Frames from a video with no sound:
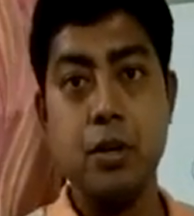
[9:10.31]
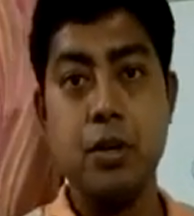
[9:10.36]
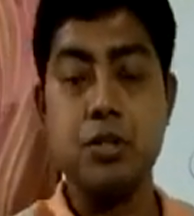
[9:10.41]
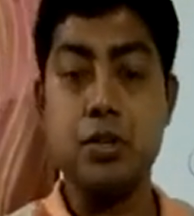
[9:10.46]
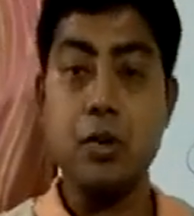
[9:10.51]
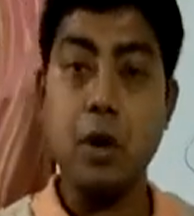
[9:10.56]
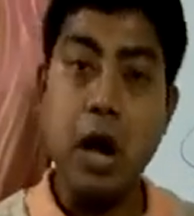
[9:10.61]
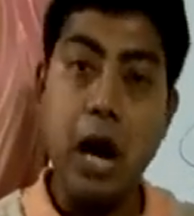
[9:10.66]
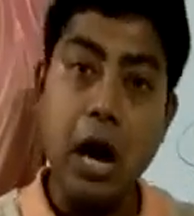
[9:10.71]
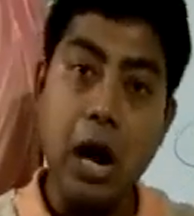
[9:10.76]

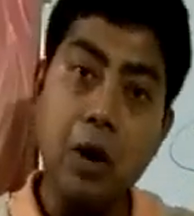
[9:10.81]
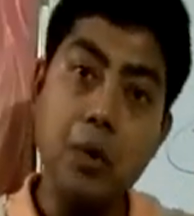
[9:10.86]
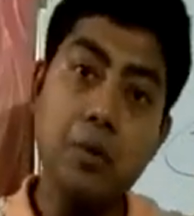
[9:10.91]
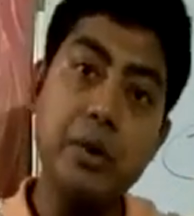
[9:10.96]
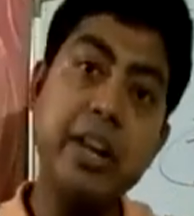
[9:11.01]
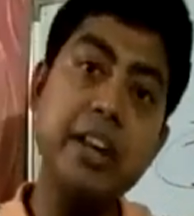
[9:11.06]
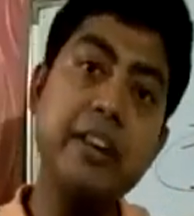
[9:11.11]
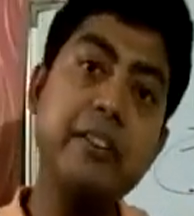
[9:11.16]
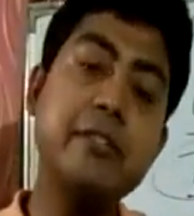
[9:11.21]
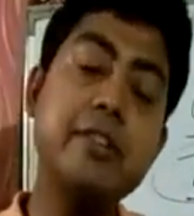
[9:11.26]
So how
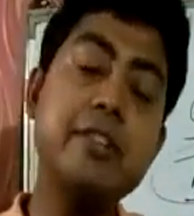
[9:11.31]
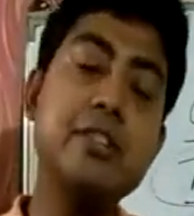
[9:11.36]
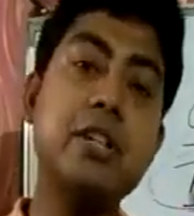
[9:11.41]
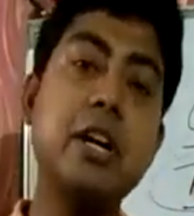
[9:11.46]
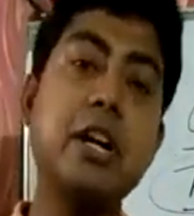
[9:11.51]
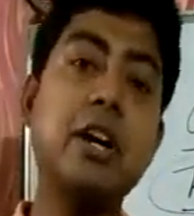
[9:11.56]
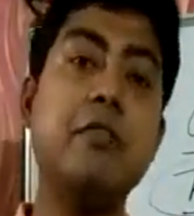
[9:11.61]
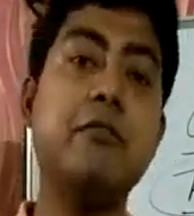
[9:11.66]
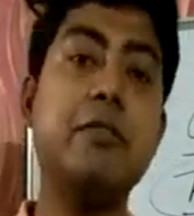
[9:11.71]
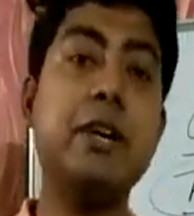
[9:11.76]
do you increase
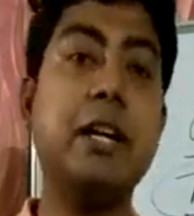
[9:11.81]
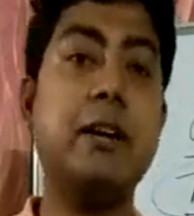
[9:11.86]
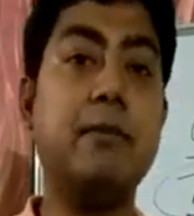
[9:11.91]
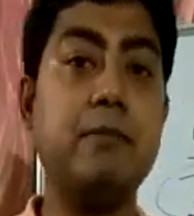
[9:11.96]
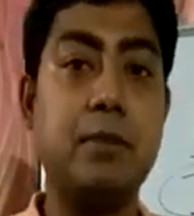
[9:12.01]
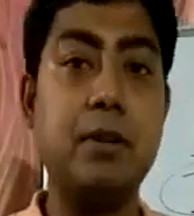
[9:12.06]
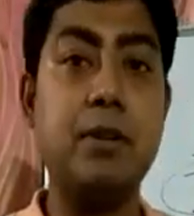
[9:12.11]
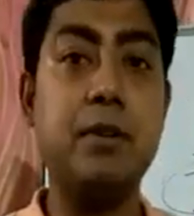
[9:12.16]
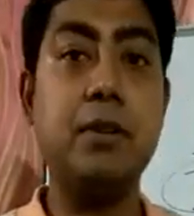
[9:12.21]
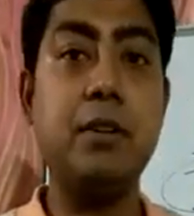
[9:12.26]
the copy
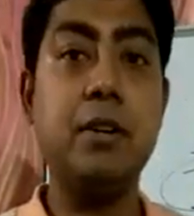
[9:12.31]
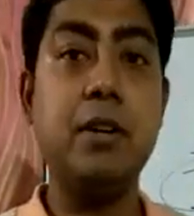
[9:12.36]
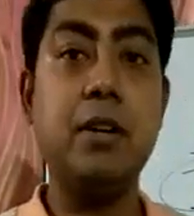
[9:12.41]
number?